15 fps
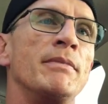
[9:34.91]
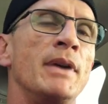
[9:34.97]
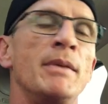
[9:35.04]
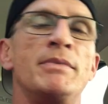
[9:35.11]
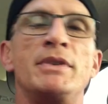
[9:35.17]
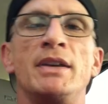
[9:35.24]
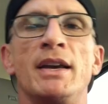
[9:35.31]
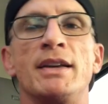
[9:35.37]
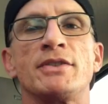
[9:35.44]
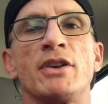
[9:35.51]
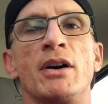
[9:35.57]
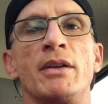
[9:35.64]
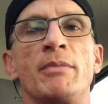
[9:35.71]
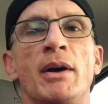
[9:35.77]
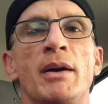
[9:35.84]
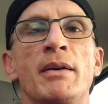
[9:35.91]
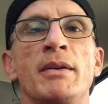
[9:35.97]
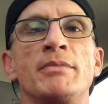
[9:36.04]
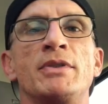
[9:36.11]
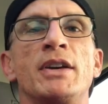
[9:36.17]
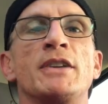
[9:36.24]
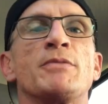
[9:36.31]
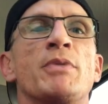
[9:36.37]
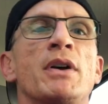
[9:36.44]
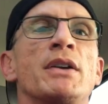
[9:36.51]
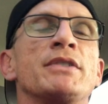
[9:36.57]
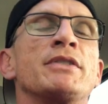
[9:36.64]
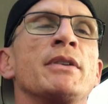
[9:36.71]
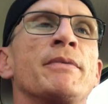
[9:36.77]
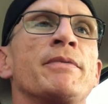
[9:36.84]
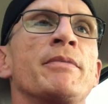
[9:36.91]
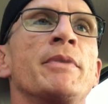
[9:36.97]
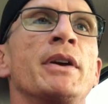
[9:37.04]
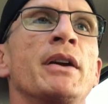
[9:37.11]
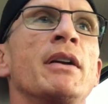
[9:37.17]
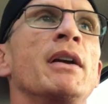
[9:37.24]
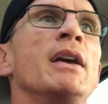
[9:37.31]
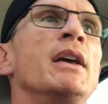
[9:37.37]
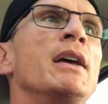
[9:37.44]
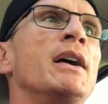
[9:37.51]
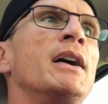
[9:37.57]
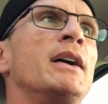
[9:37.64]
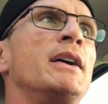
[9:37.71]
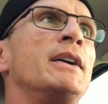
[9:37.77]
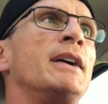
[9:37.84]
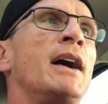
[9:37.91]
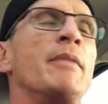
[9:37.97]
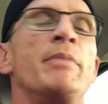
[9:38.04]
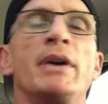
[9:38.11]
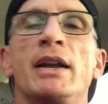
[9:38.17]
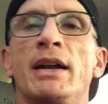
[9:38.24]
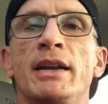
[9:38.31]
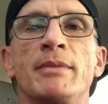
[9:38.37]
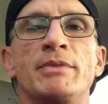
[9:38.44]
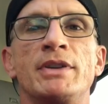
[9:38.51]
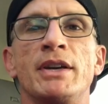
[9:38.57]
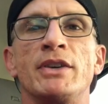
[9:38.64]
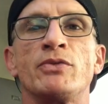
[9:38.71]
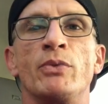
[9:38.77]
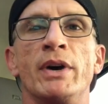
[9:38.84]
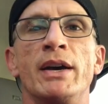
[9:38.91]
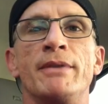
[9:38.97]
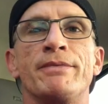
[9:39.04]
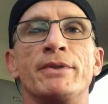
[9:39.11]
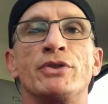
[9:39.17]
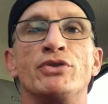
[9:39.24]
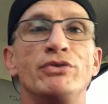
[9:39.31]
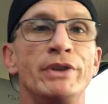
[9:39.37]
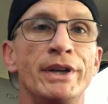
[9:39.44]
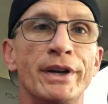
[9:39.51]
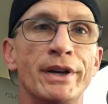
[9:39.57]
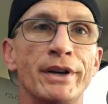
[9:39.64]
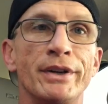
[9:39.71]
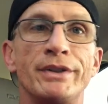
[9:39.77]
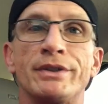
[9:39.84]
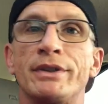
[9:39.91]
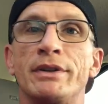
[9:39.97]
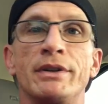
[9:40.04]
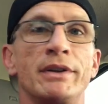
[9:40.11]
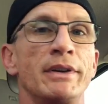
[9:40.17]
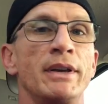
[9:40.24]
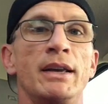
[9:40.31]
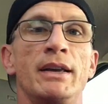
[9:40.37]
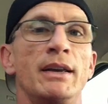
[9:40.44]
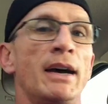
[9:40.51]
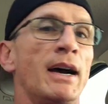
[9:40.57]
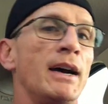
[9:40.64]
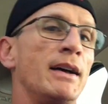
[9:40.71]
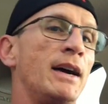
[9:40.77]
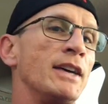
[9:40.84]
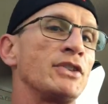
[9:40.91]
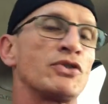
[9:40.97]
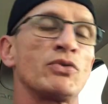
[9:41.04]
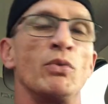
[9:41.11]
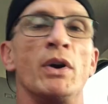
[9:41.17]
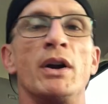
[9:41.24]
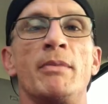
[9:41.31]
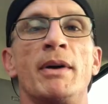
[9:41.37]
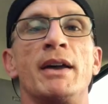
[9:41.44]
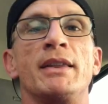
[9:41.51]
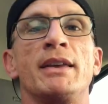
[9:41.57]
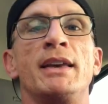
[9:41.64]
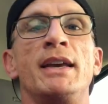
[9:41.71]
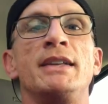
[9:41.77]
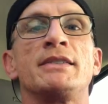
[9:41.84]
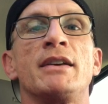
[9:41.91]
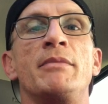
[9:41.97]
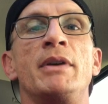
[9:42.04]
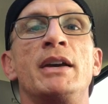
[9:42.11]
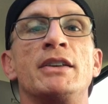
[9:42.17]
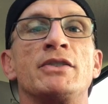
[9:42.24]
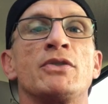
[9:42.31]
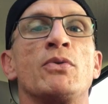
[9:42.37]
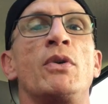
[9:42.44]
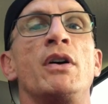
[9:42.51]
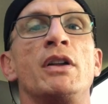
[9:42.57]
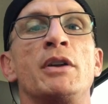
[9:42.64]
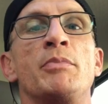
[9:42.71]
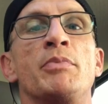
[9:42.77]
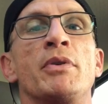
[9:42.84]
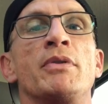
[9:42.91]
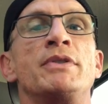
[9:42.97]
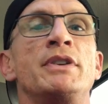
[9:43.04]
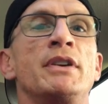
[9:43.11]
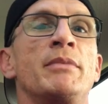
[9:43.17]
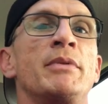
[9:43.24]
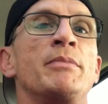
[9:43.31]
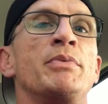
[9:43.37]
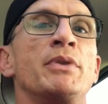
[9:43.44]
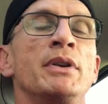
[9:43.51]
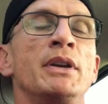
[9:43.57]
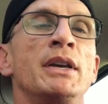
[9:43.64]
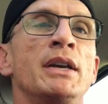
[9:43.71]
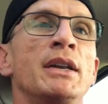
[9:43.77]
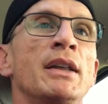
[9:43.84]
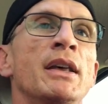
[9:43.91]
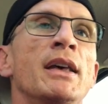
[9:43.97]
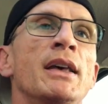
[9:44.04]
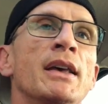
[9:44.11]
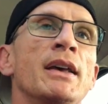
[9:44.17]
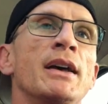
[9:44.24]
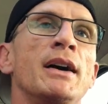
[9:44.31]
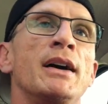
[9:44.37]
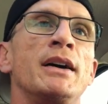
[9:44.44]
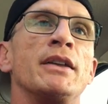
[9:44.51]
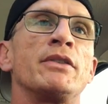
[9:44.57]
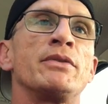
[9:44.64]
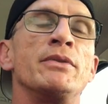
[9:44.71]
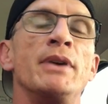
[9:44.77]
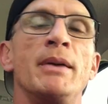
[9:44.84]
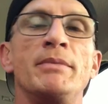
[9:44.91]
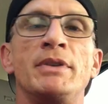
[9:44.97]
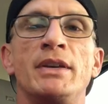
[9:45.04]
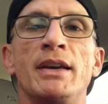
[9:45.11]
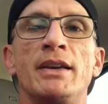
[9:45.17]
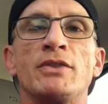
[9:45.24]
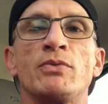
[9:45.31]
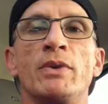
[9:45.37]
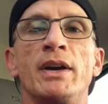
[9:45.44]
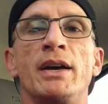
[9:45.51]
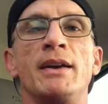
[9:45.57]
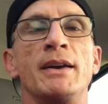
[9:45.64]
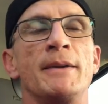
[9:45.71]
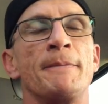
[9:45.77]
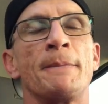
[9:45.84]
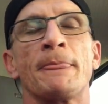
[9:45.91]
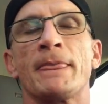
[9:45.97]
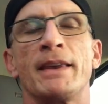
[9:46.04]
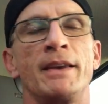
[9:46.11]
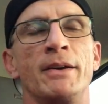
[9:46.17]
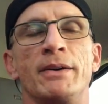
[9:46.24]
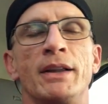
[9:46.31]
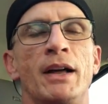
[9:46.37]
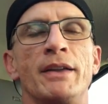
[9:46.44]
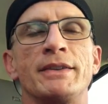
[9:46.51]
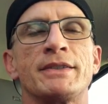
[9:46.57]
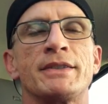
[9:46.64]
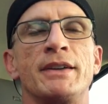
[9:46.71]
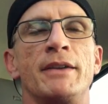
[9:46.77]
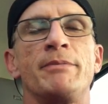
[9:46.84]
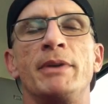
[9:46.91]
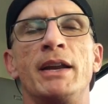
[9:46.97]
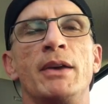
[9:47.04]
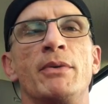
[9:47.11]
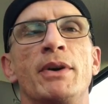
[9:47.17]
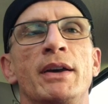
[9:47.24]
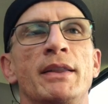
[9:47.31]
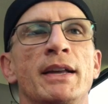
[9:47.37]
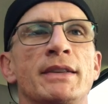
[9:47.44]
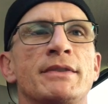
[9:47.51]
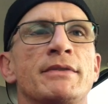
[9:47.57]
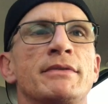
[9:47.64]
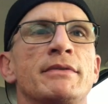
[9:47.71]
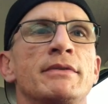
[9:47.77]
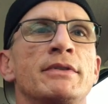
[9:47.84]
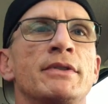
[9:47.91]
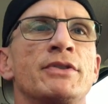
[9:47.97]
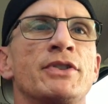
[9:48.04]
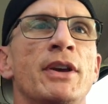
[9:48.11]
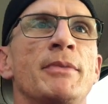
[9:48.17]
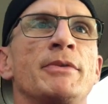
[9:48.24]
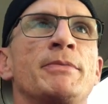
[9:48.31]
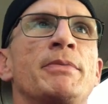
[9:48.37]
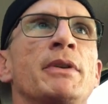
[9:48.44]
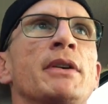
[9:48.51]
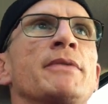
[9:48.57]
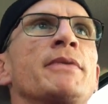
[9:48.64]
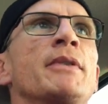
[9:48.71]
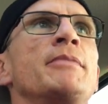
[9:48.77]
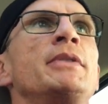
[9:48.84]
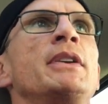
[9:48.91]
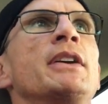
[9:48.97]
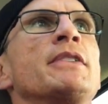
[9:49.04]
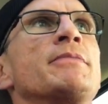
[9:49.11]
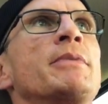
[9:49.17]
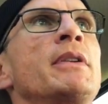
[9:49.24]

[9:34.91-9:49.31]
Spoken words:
MTS, all my MTS products come from there. I've been on MTS Wave for 2 years. I swear by the gains I made as quality protein I've been putting in through MTS Way. You know, all this stuff. But anyway, that's a shameless plug for MTS.